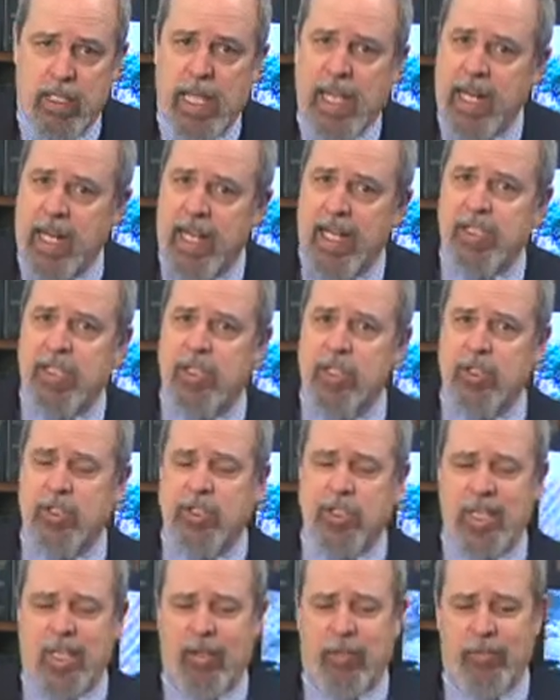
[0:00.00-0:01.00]
and ask
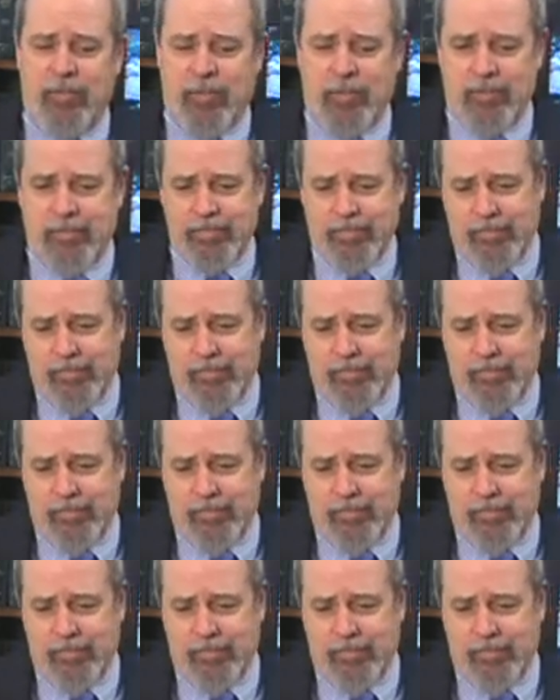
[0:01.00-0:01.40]
yourself,